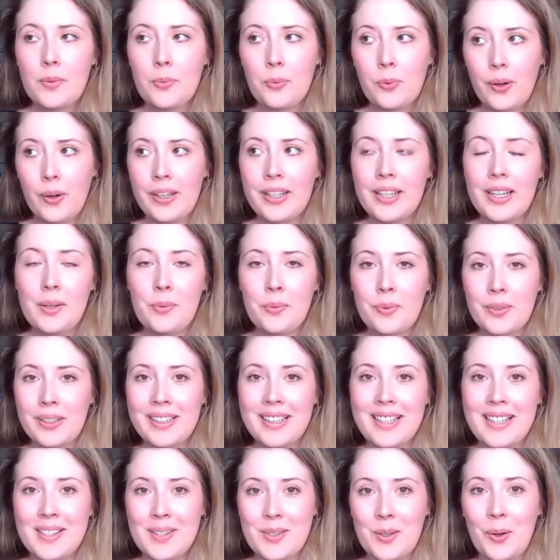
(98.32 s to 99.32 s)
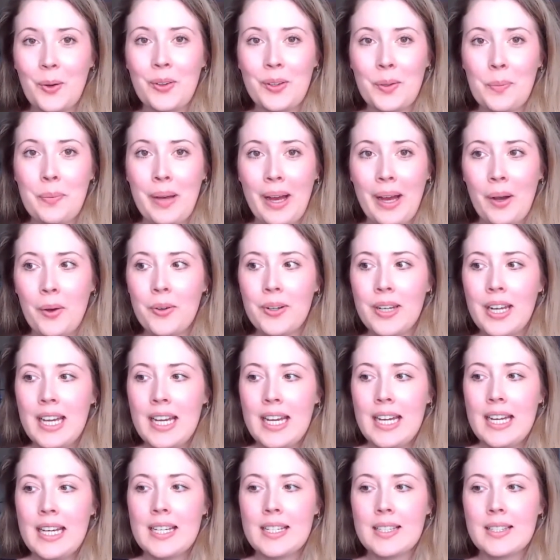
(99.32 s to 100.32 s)
what it really is all about
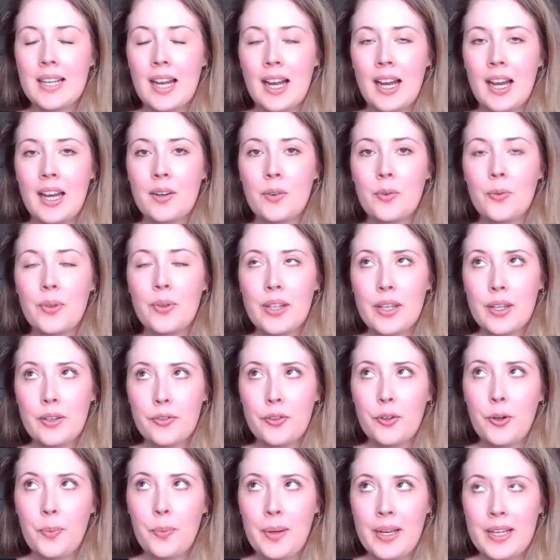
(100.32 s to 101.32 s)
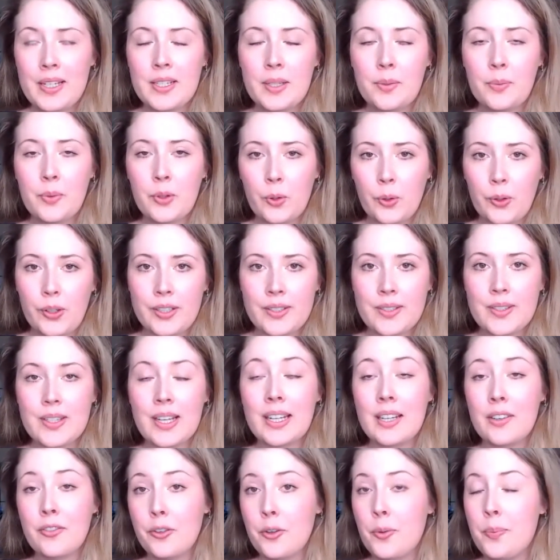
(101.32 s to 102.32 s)
is that if you're painting with oils
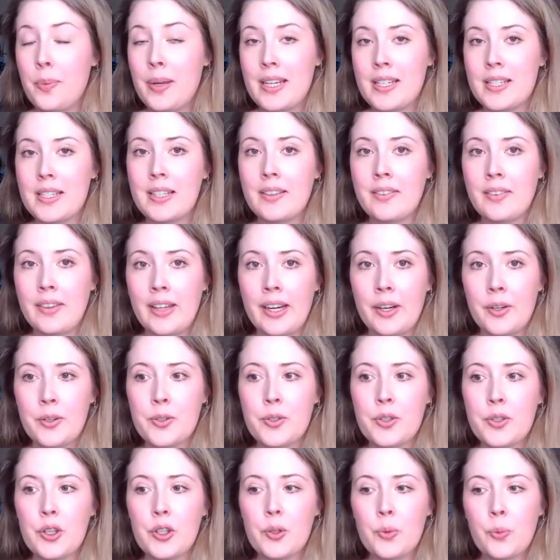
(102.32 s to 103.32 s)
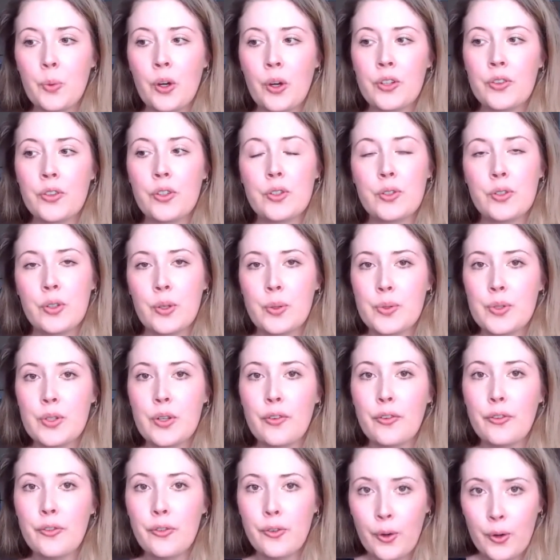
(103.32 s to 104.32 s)
and if you're painting in layers, you want those
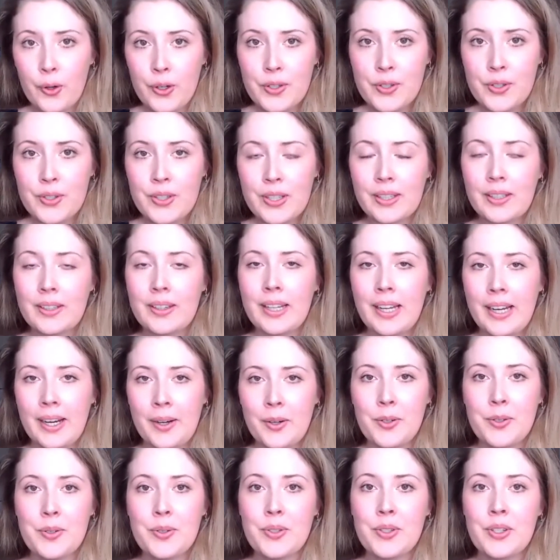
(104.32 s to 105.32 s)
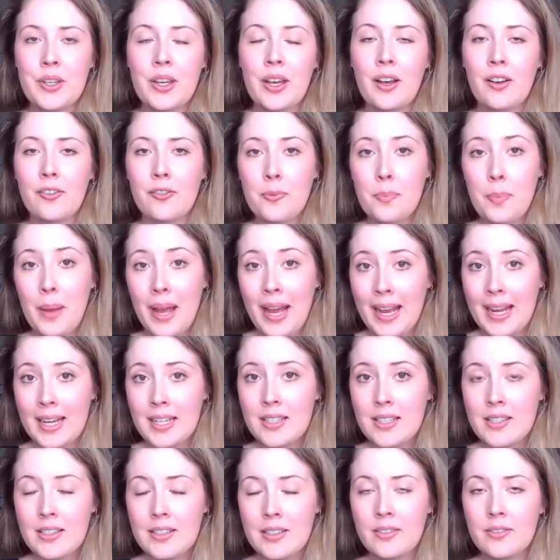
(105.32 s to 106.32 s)
first layers of
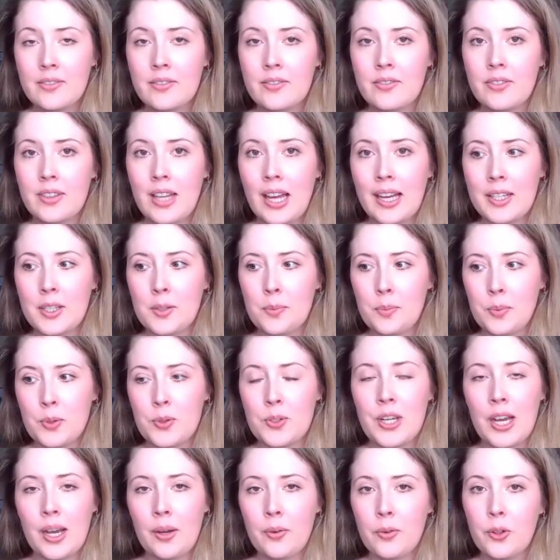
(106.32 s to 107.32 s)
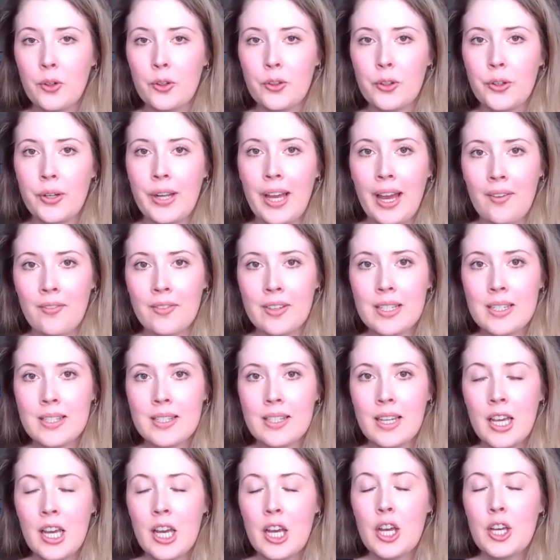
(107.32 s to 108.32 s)
paint that you put down on your
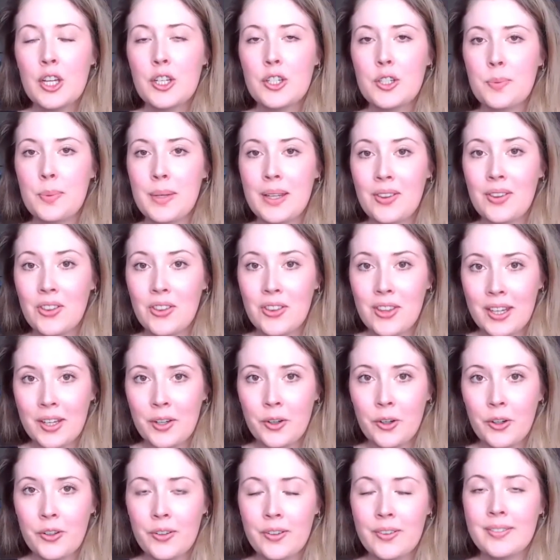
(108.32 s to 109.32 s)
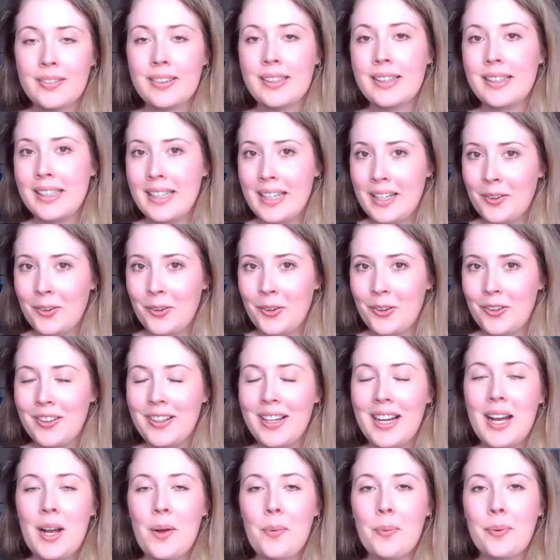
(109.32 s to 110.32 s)
canvas to be thinner, leaner,
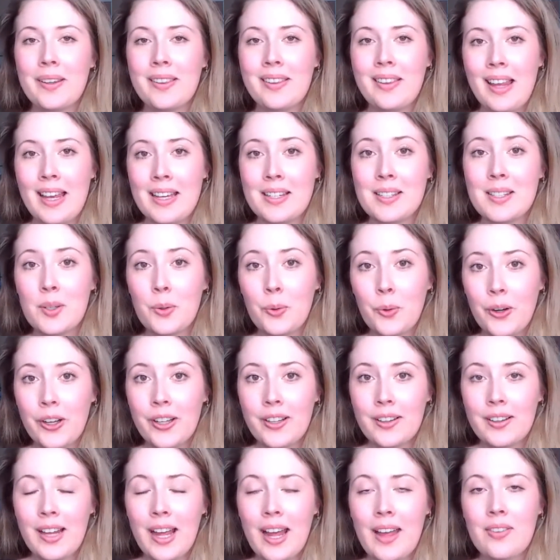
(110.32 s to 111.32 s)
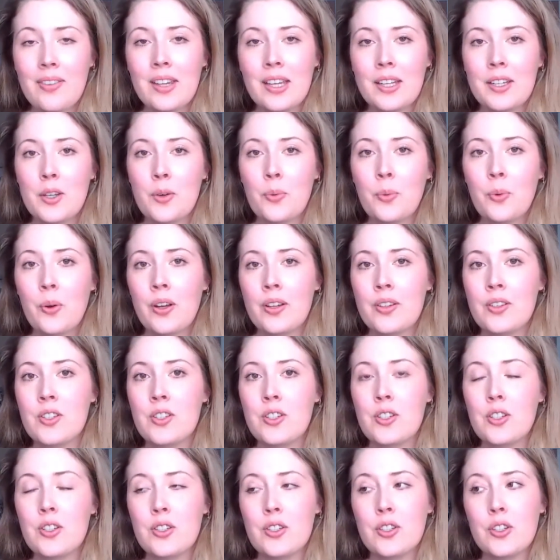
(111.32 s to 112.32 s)
with less oil, and then you want
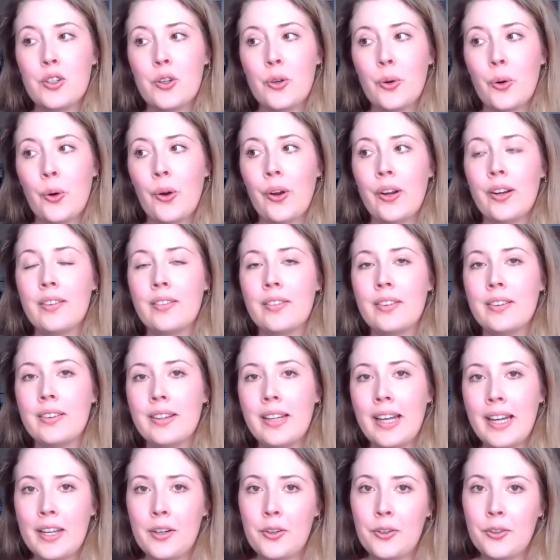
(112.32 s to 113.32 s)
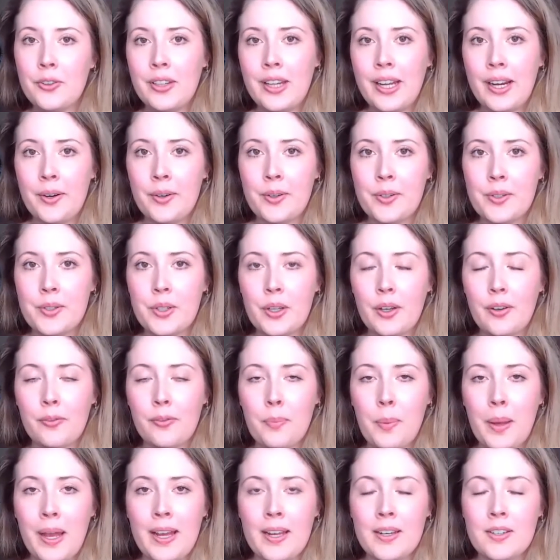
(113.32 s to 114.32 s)
your later layers
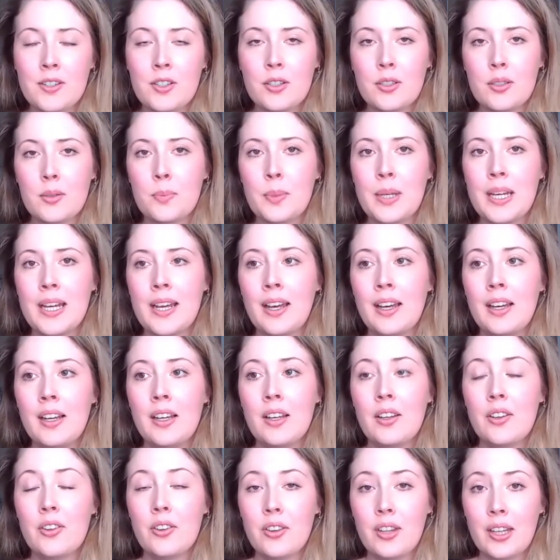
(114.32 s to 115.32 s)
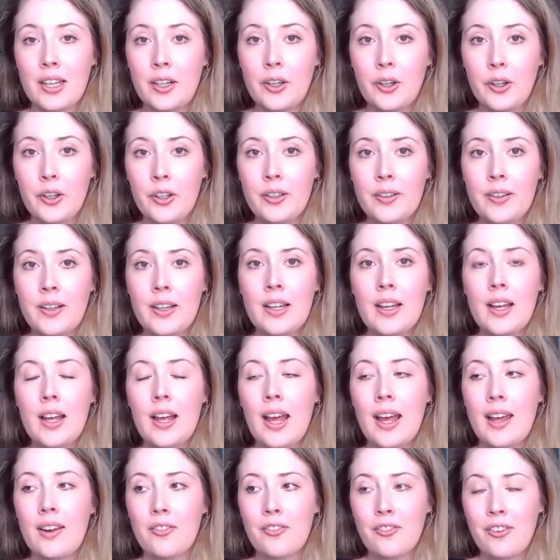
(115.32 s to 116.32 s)
of paint to be thicker
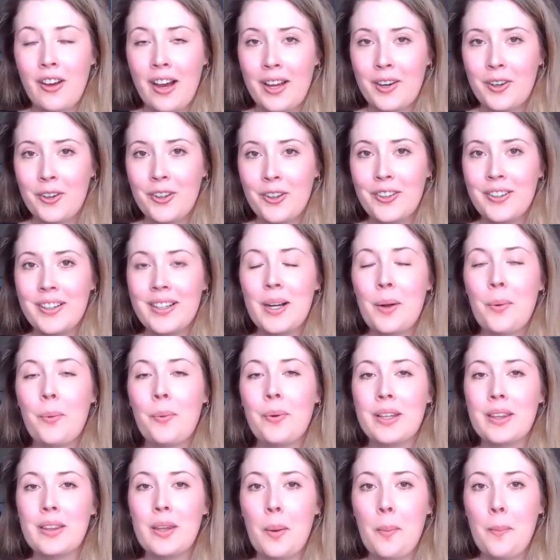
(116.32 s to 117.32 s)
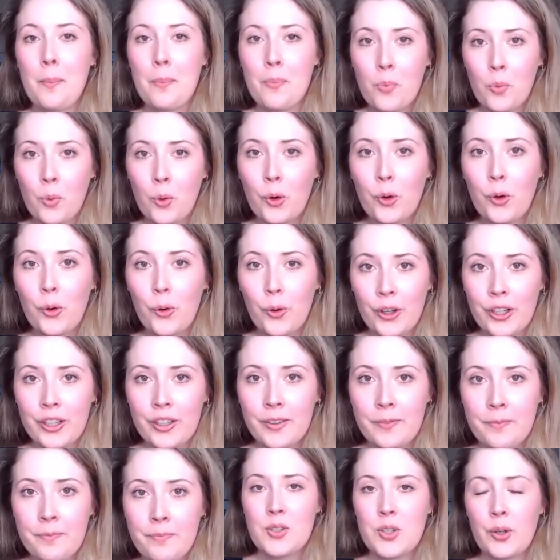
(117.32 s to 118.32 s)
and fatter with more
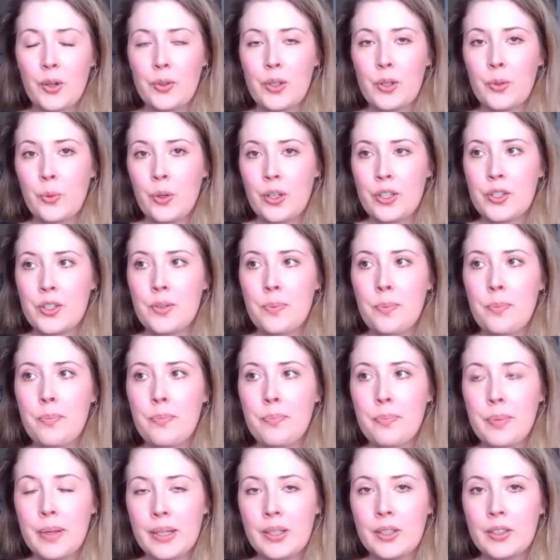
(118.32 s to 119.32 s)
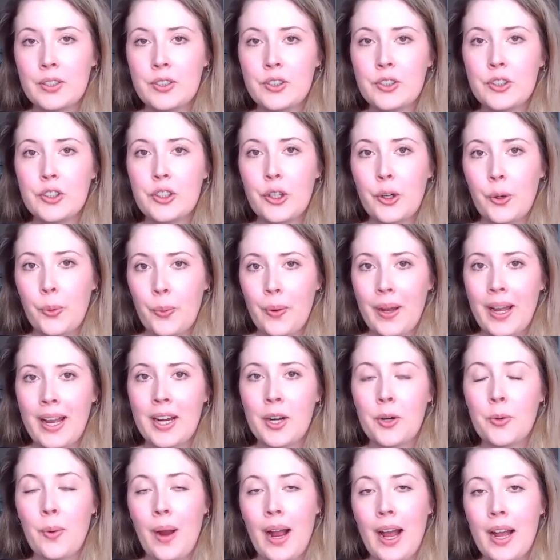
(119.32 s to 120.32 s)
oil. So you want to build your
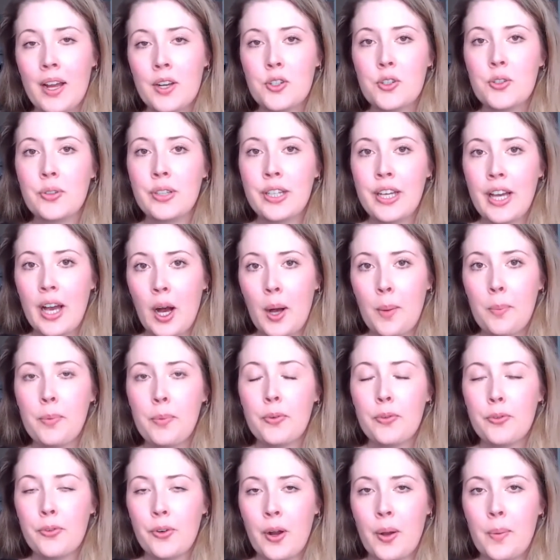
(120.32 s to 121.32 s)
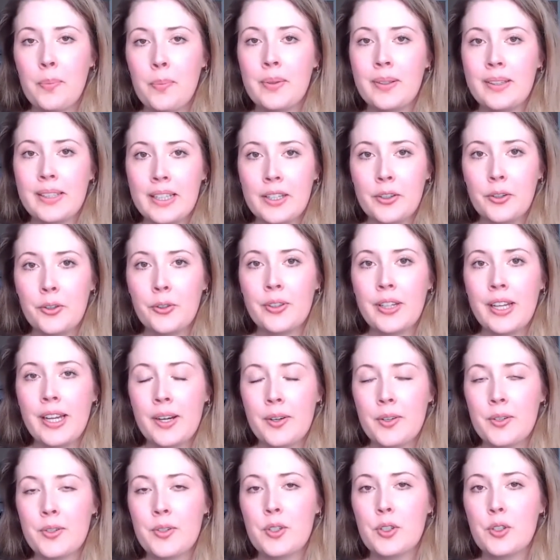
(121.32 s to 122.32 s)
way gradually up from leaner
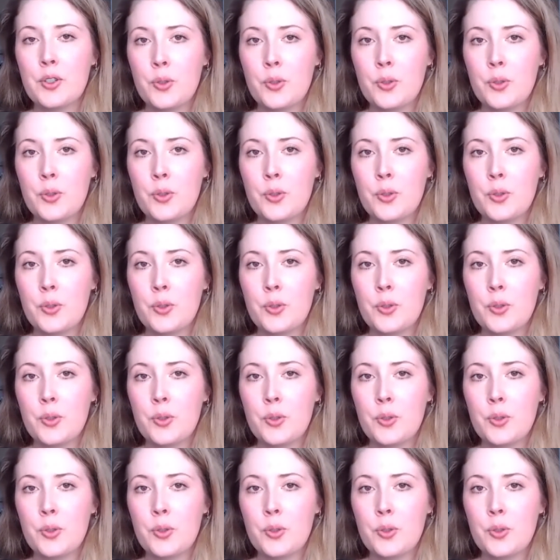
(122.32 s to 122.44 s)
layers